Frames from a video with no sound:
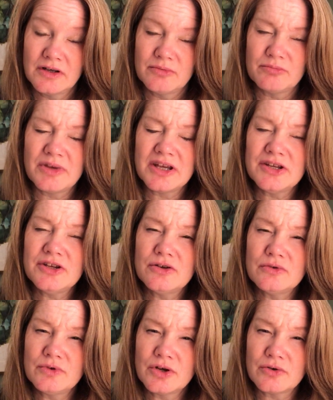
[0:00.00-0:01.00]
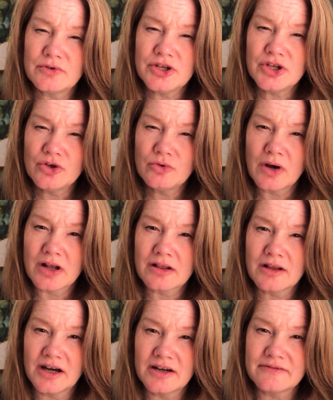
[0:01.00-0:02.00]
May you know you are
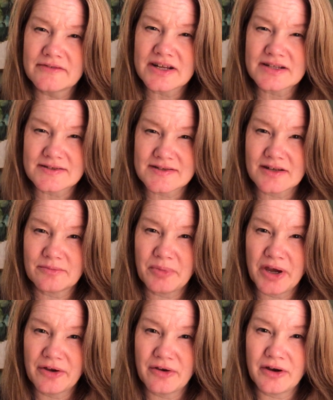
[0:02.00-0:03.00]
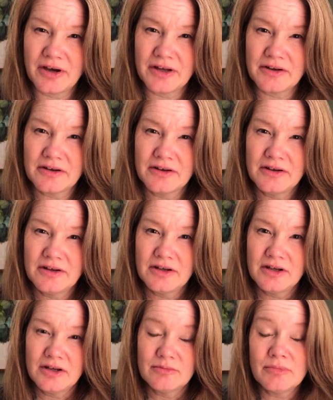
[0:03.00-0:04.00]
loved and sent by God.
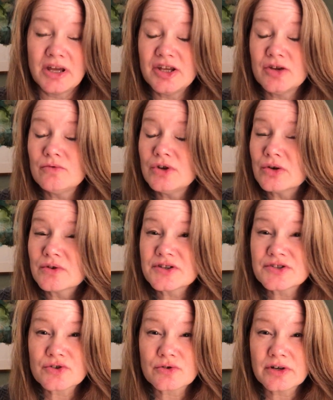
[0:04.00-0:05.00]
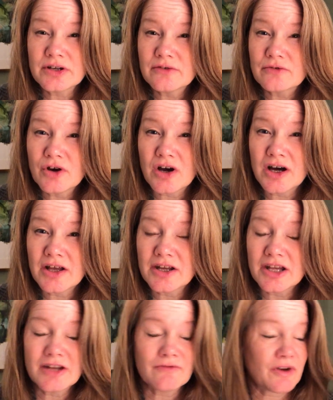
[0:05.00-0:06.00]
May you know the story of God
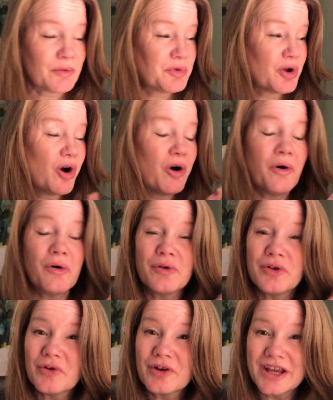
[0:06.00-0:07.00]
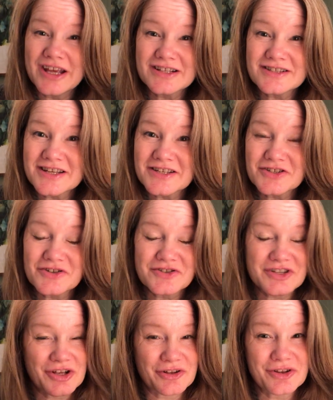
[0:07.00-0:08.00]
and from all your ancestors,
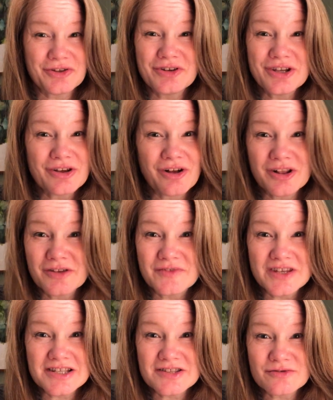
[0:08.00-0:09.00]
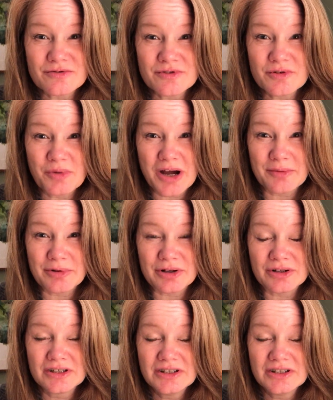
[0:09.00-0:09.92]
including all of these through the Bible,